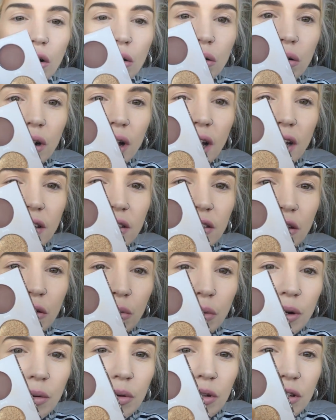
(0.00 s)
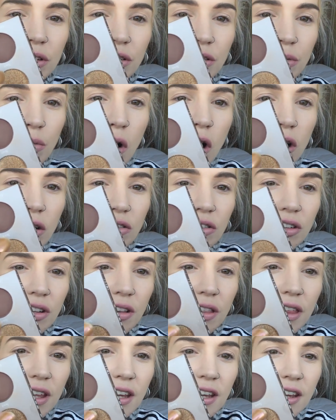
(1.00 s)
Okay, so we will swatch
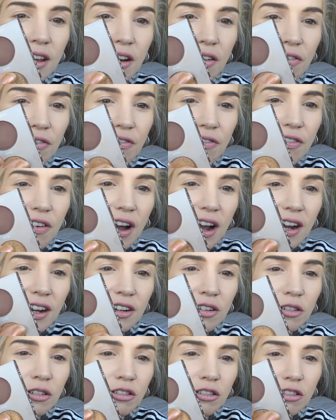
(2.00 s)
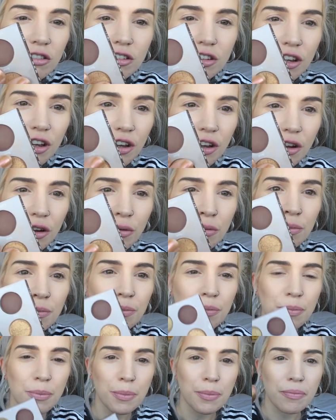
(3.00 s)
the final two.
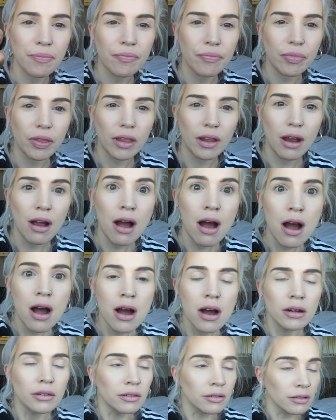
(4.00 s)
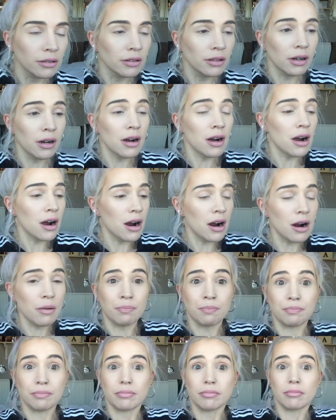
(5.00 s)

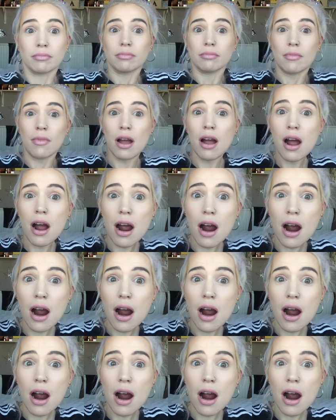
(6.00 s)
Oh